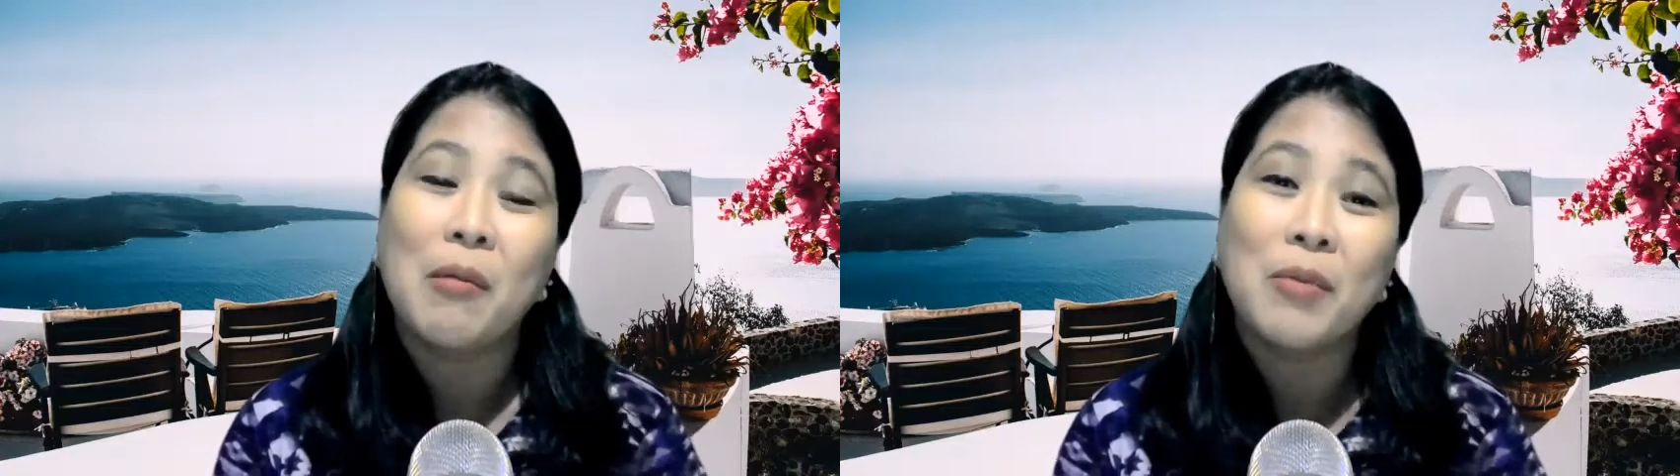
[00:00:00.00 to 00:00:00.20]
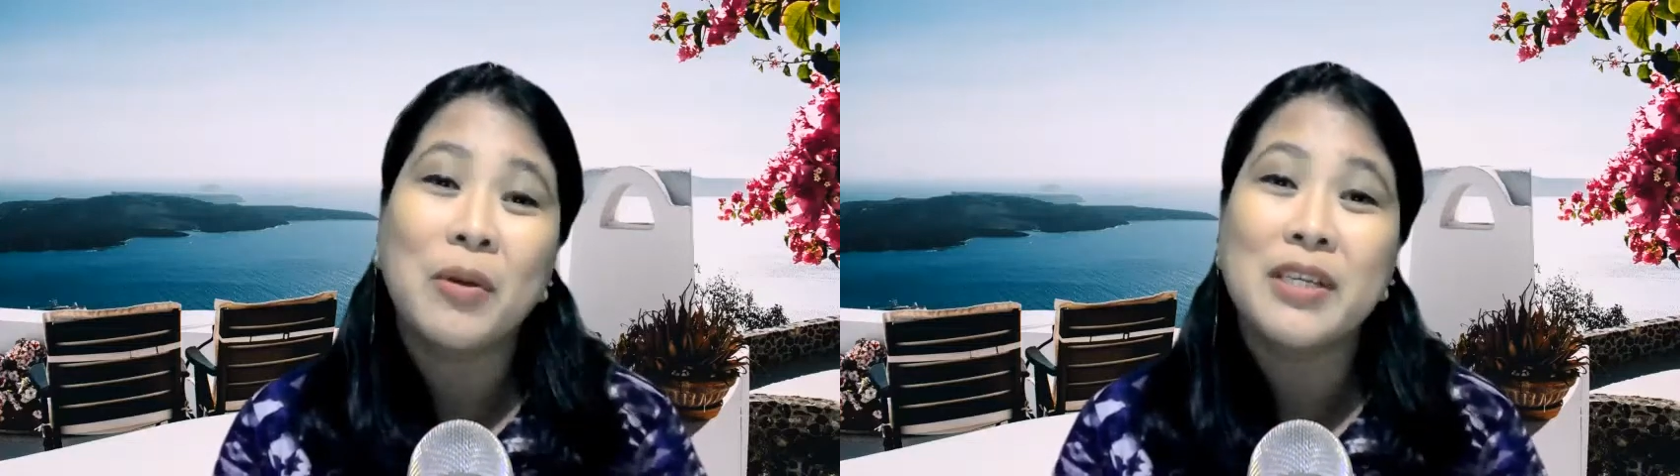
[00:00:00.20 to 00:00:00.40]

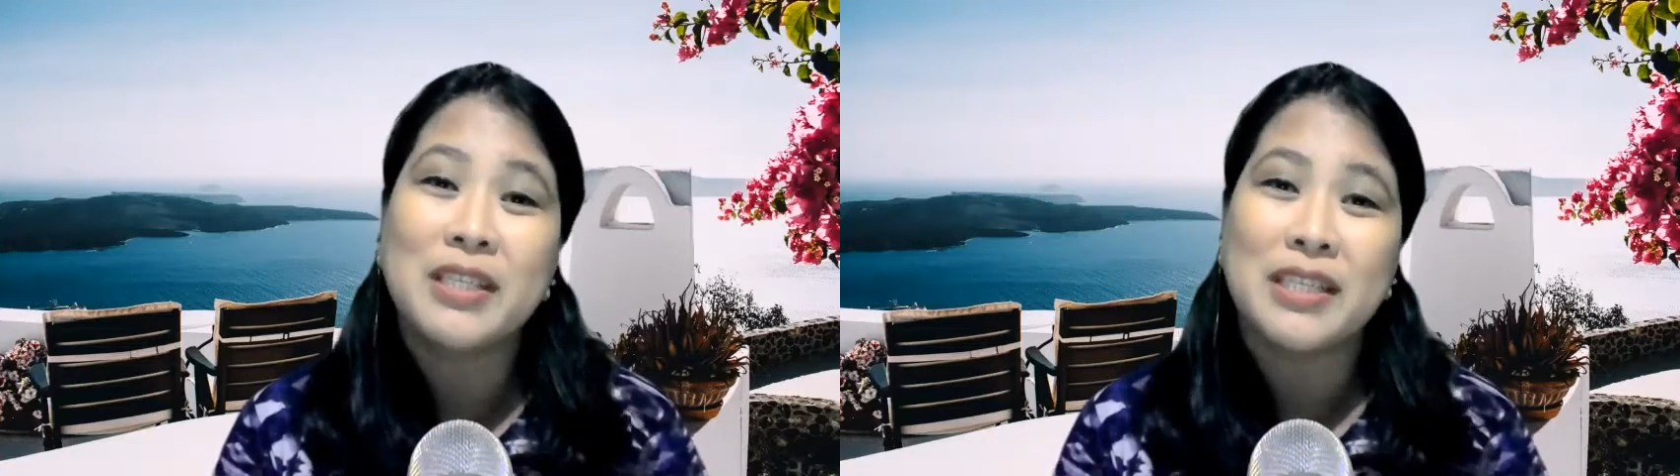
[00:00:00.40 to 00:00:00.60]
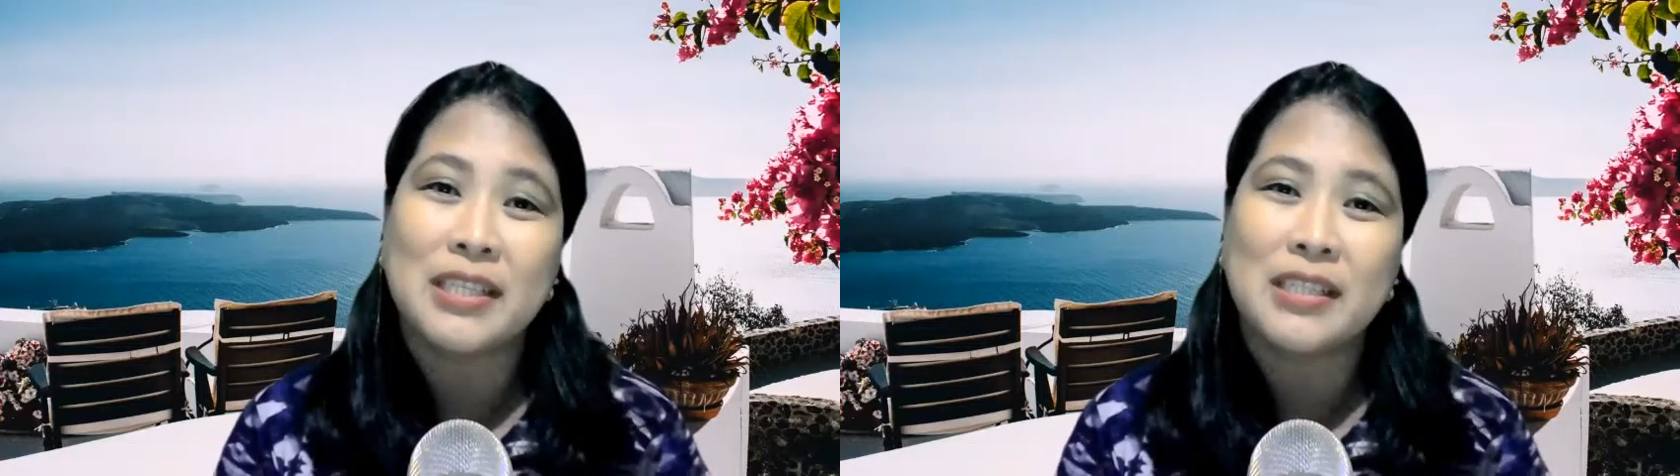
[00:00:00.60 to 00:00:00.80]
more
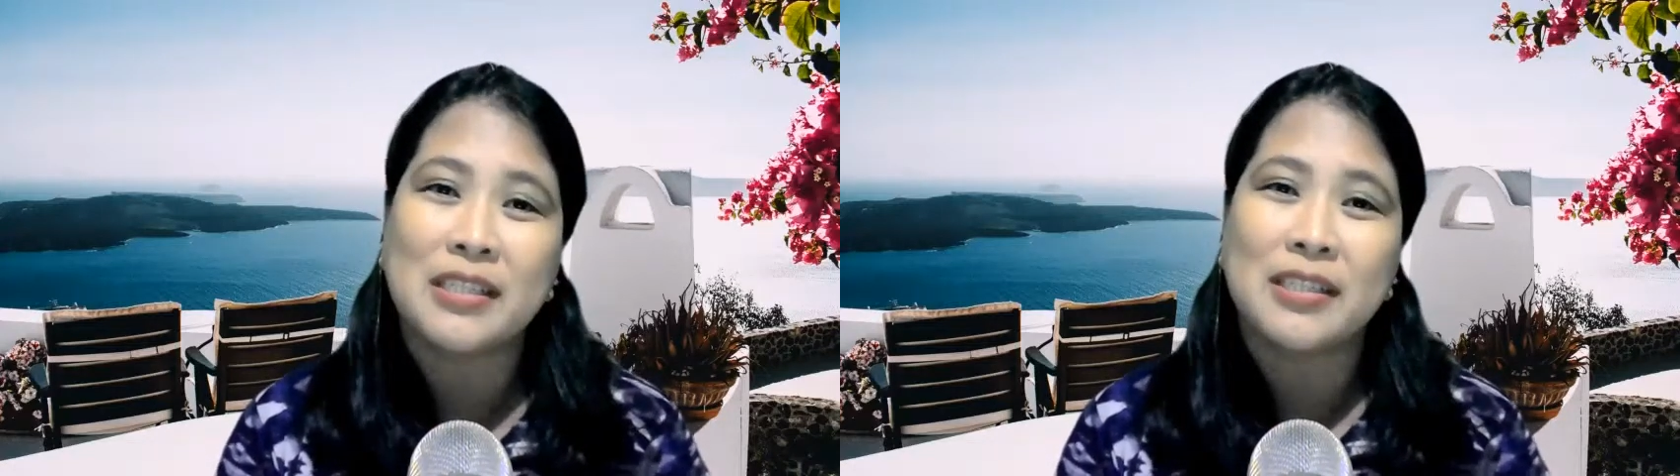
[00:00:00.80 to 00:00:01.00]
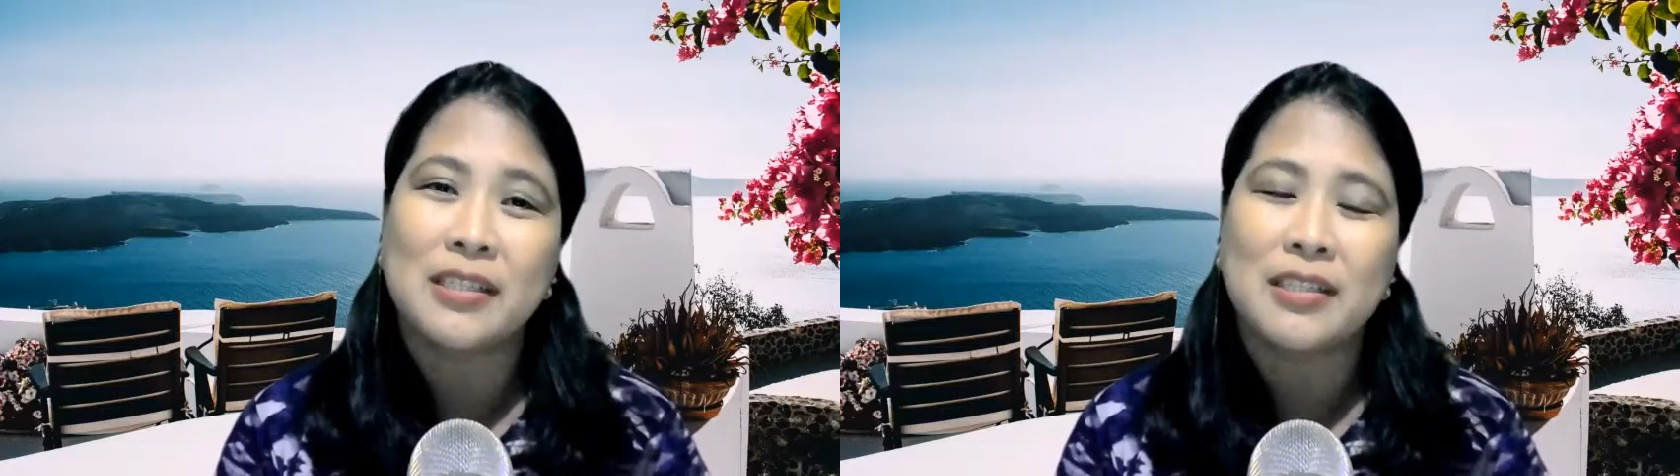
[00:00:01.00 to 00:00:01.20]

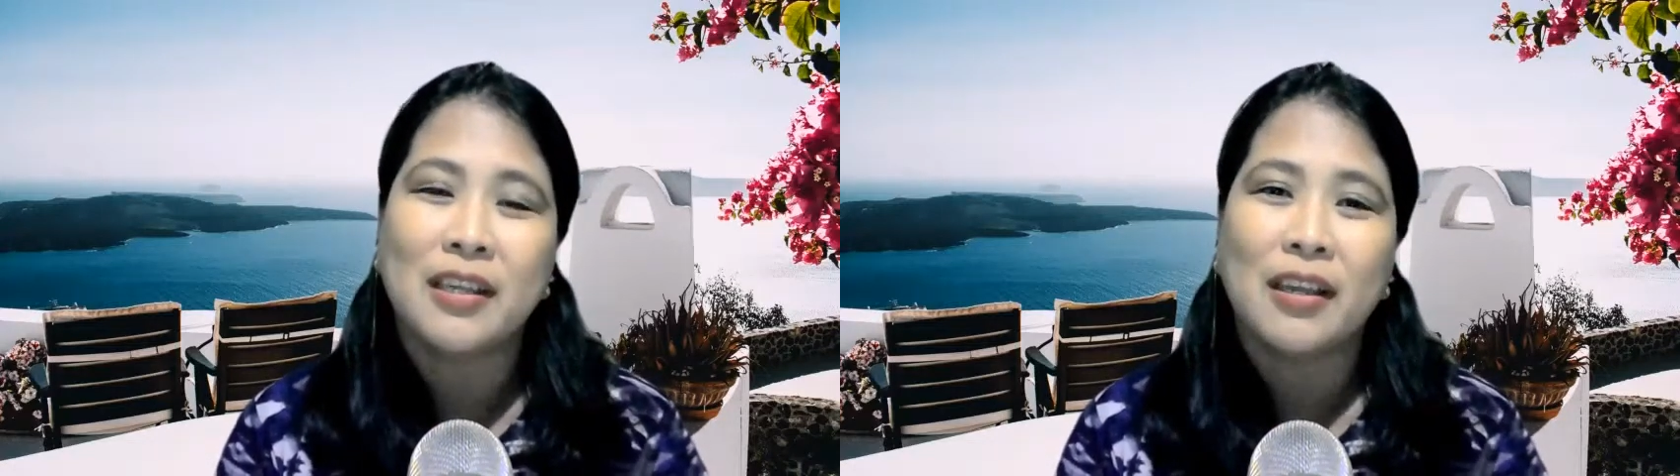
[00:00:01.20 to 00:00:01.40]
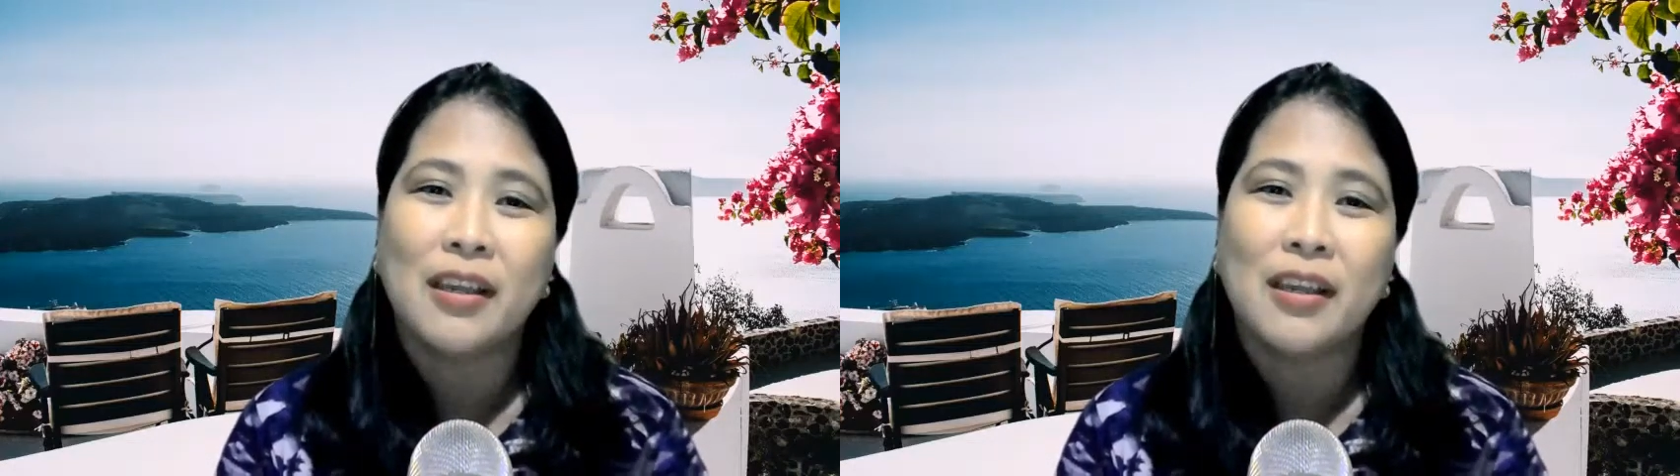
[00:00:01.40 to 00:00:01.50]
sisters